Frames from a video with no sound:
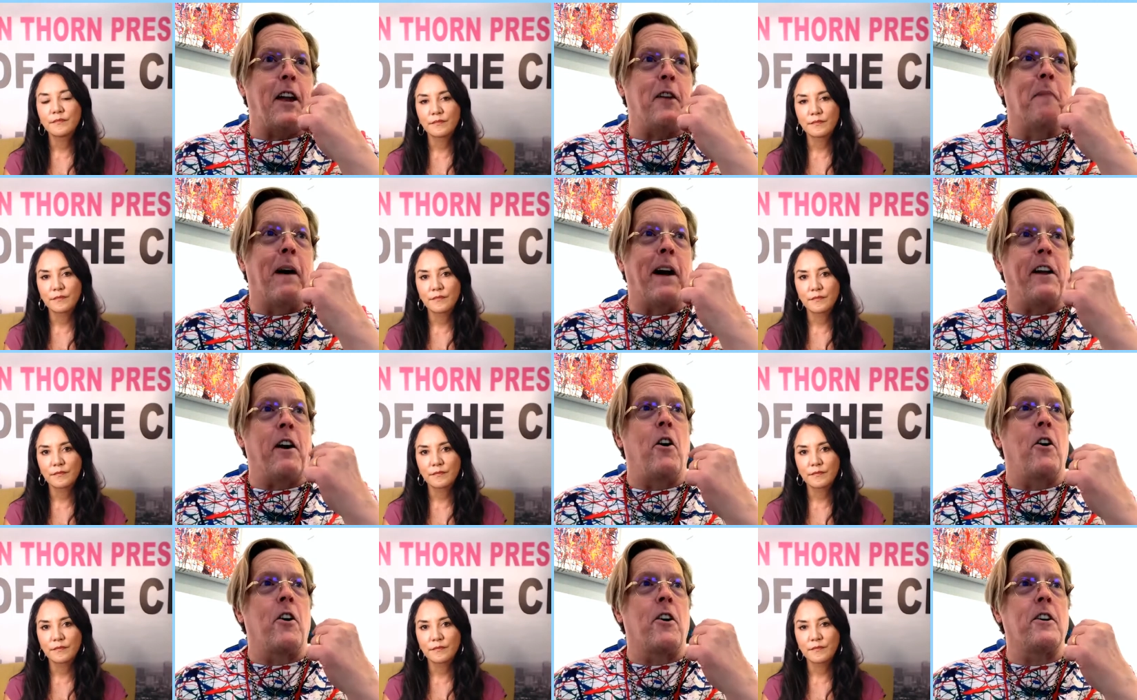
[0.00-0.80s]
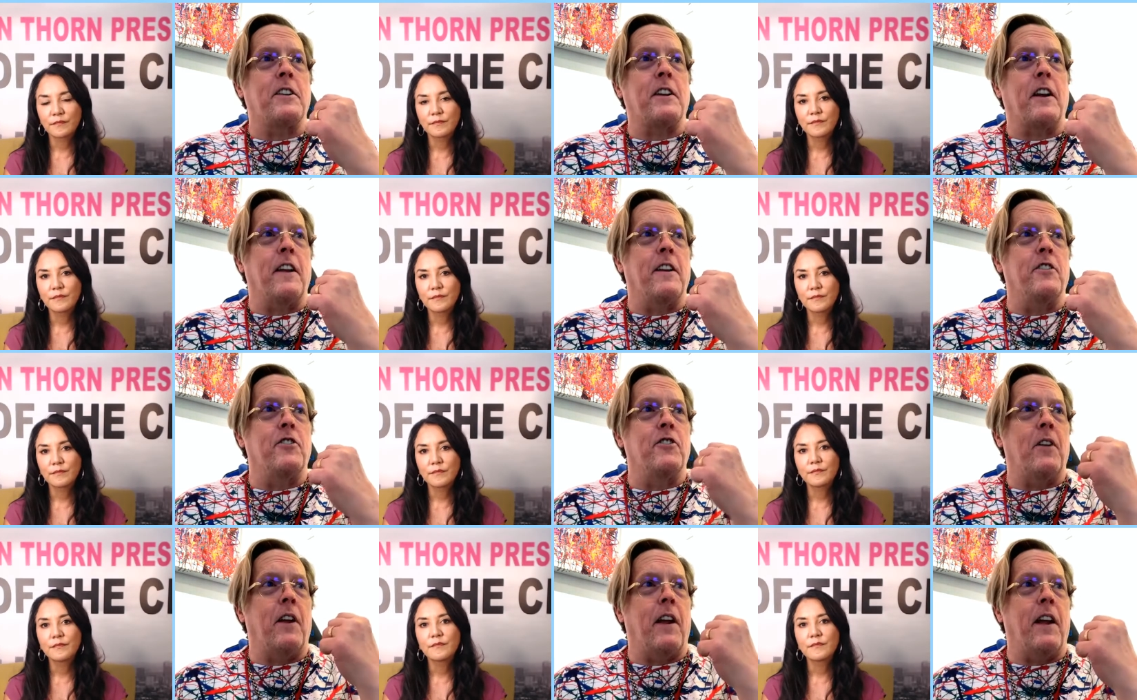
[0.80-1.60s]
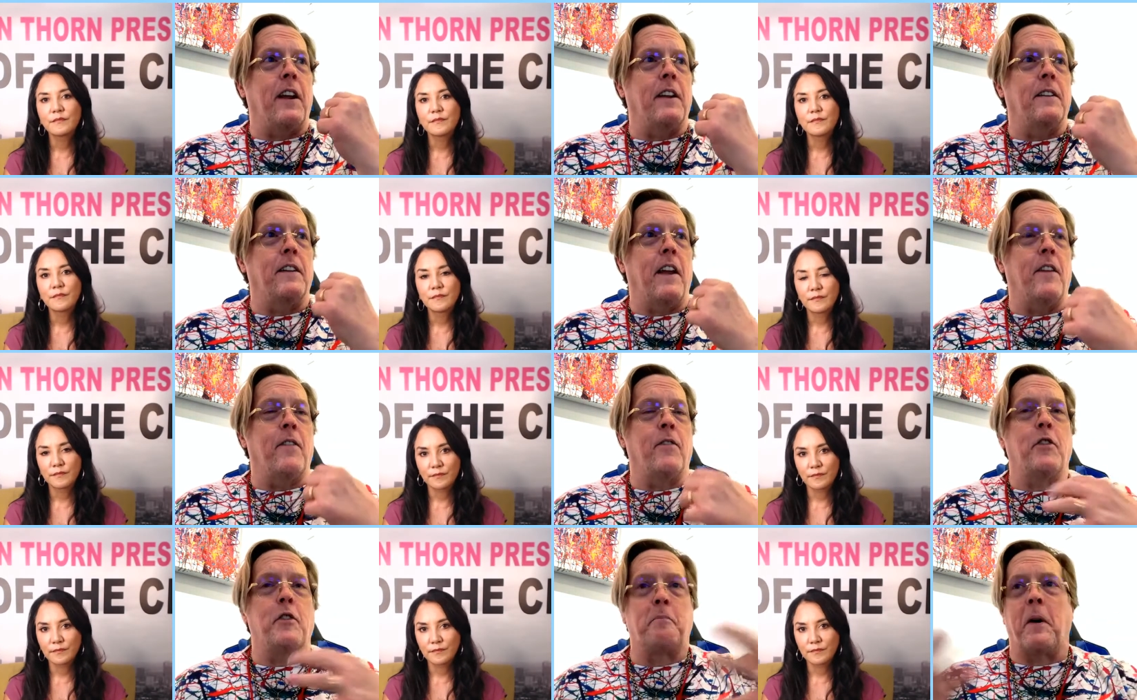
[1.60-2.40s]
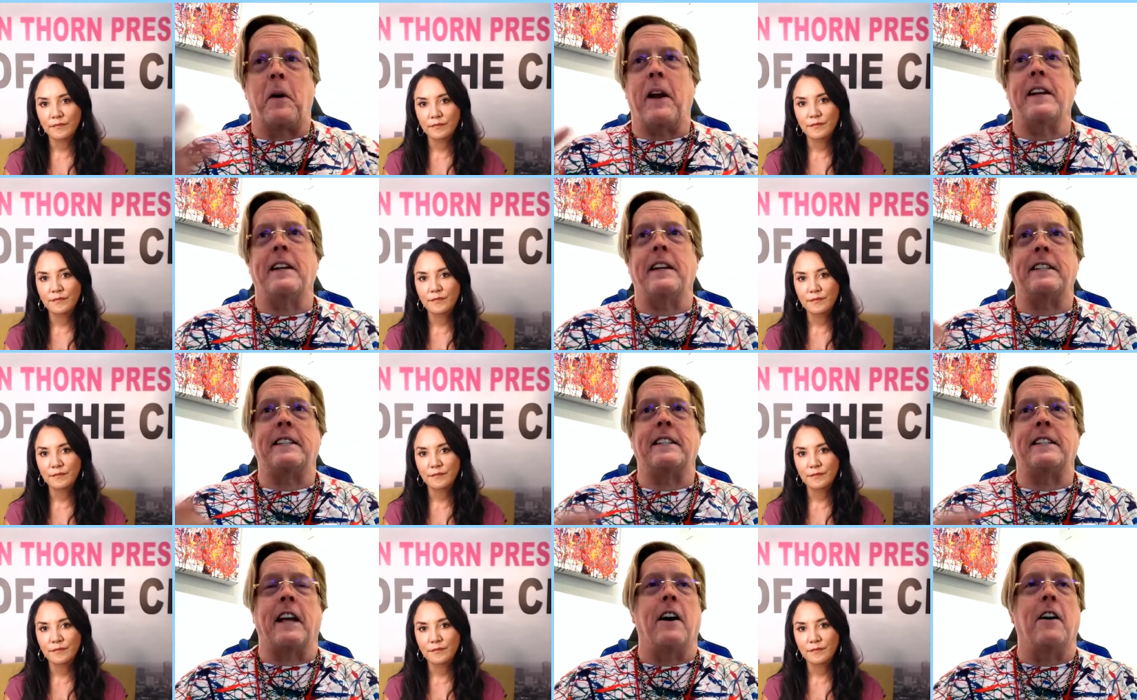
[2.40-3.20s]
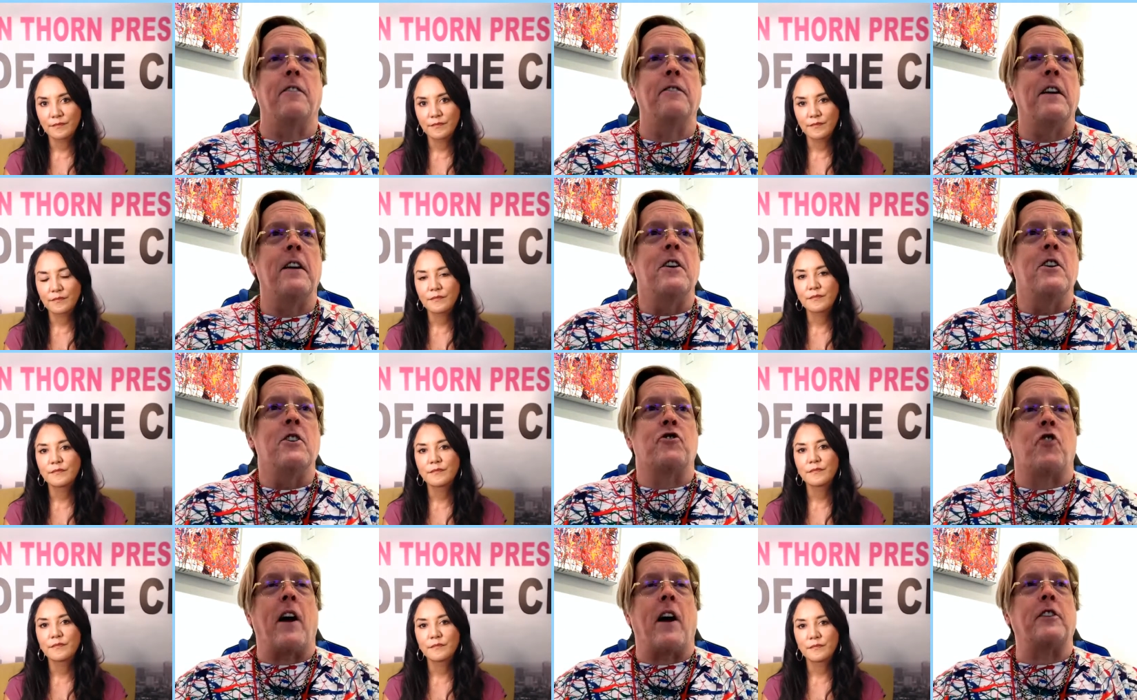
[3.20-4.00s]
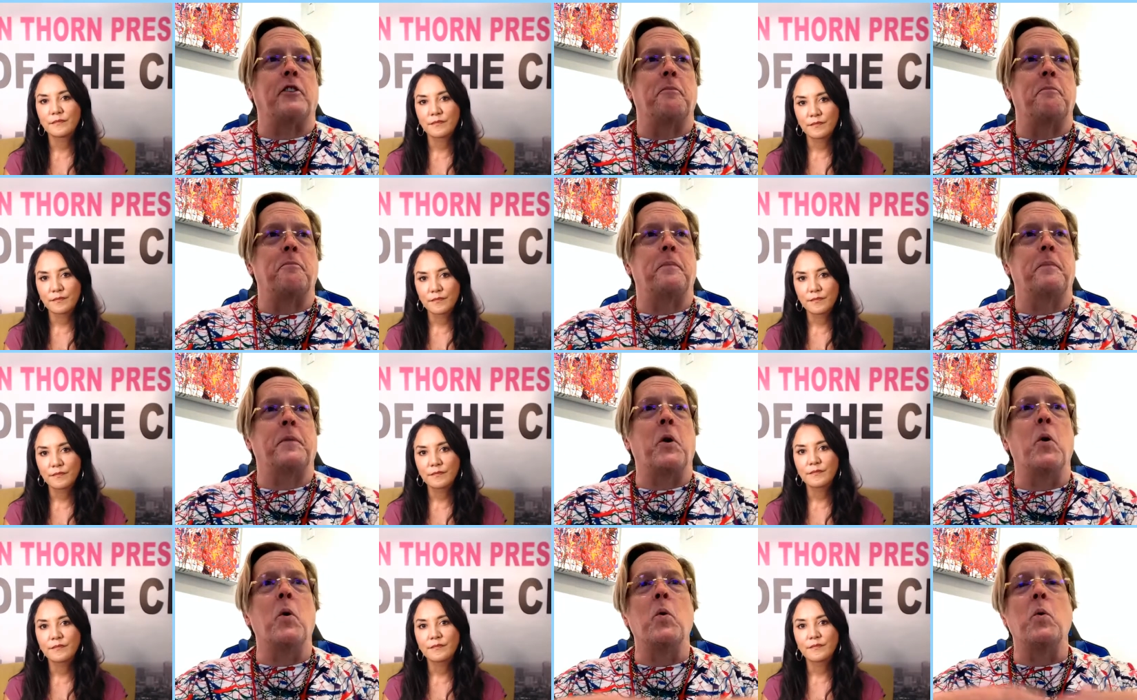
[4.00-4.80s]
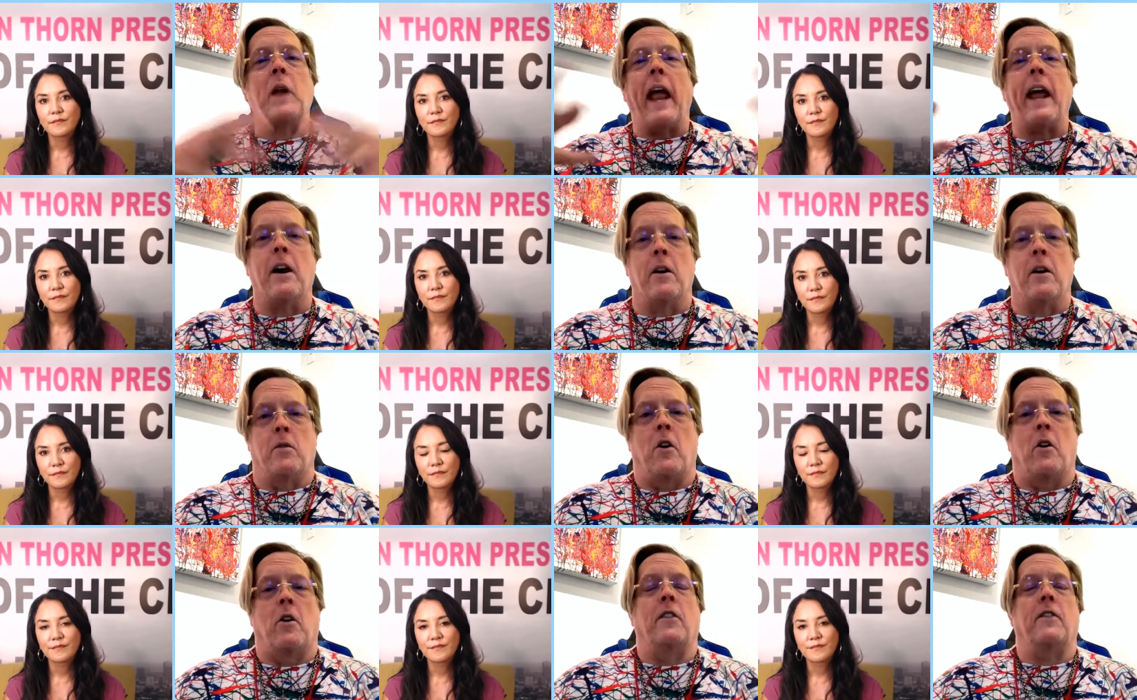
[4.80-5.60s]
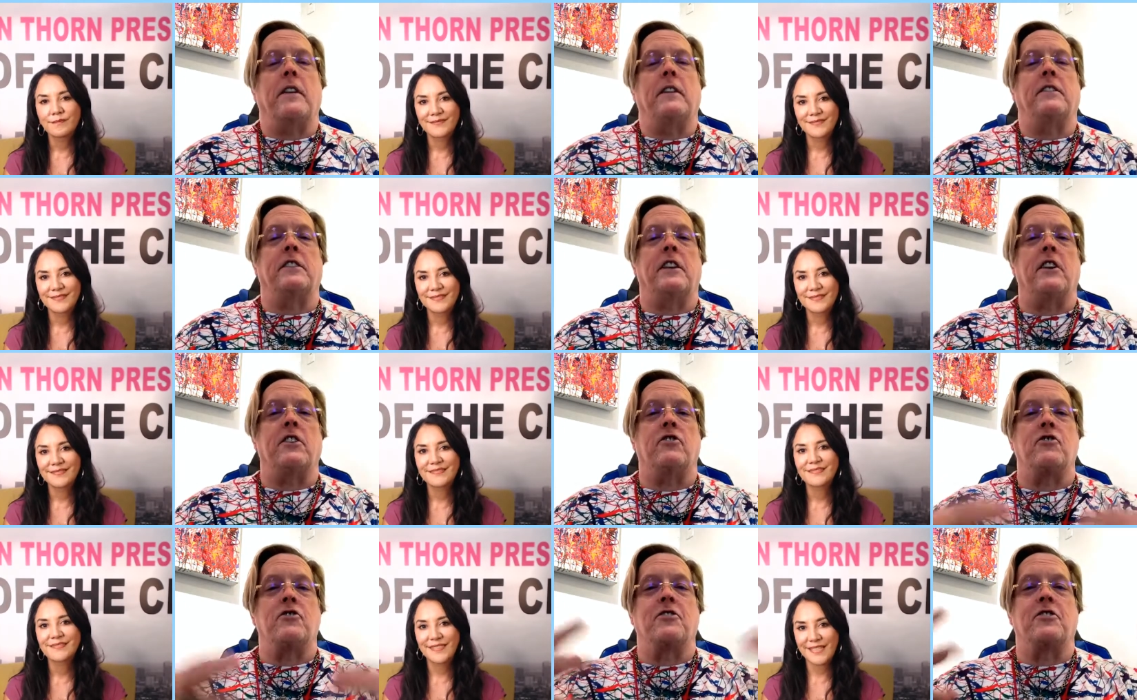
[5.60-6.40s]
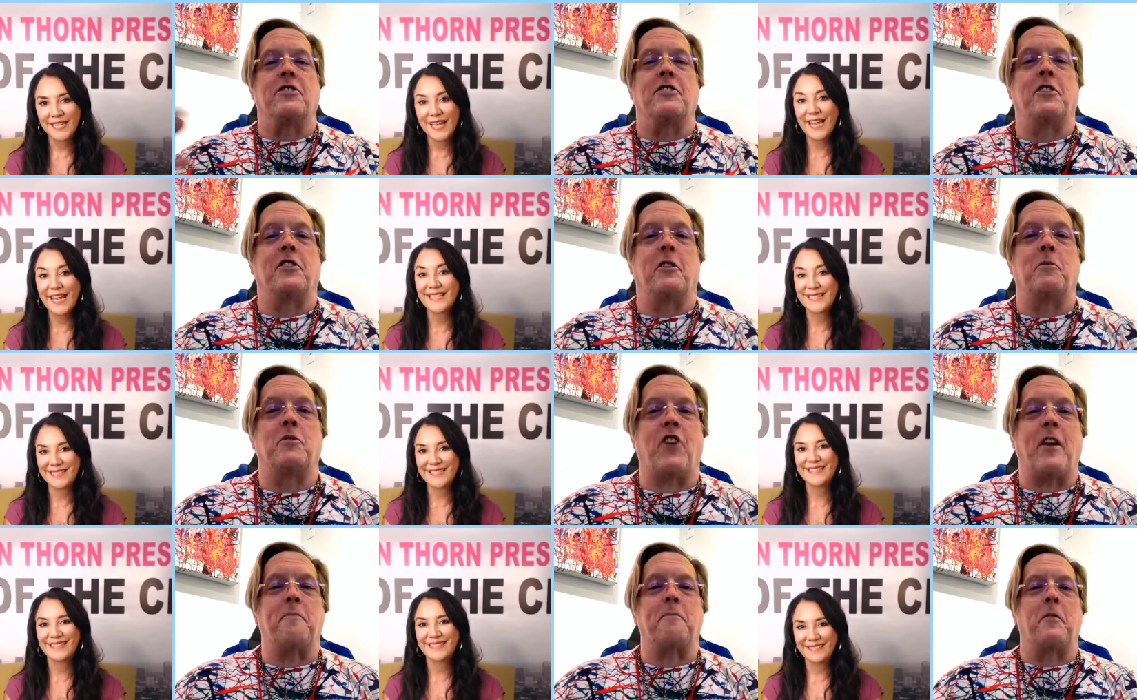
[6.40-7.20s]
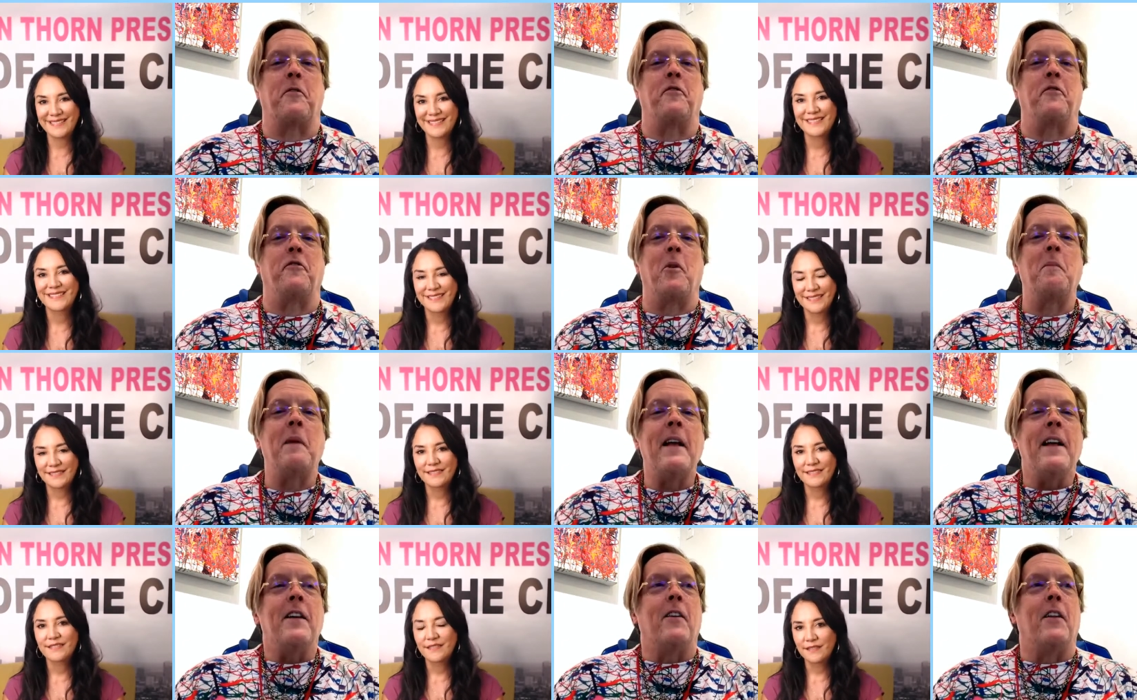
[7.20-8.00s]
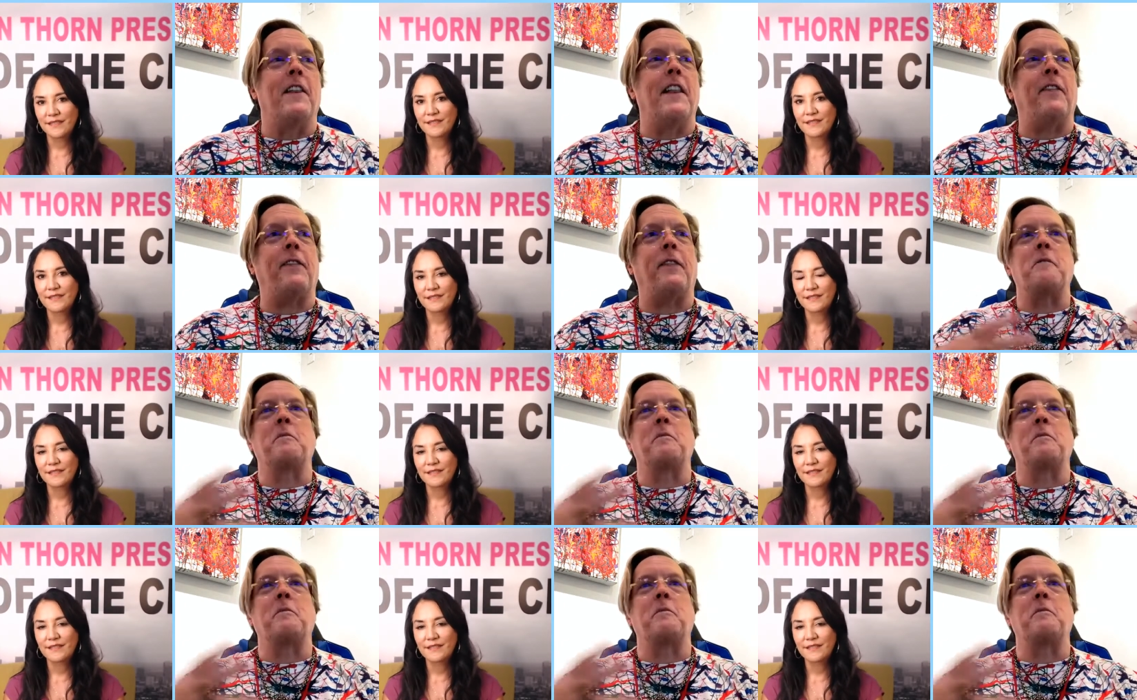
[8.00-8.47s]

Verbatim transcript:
Speaker 1: my art and and and the brand itself tries to cool down all of these tensions in yes. some shape or form. Let them